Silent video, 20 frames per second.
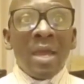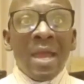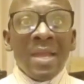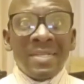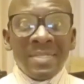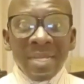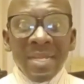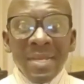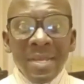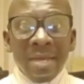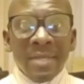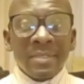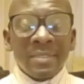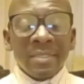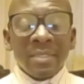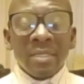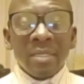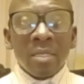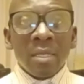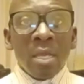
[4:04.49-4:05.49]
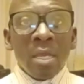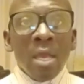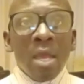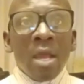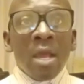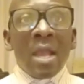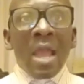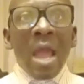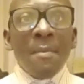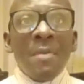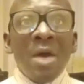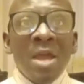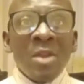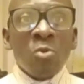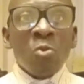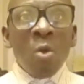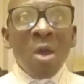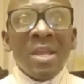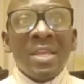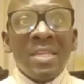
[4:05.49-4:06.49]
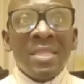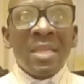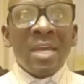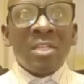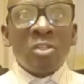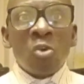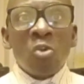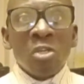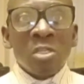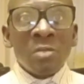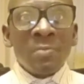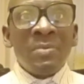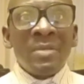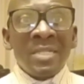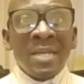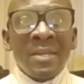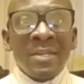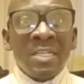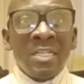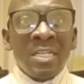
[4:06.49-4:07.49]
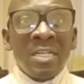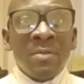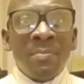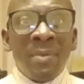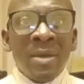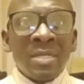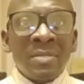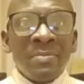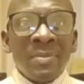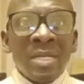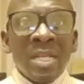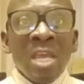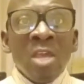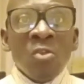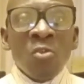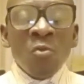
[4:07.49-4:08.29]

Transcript: a tenant, come and work in that hospitality department.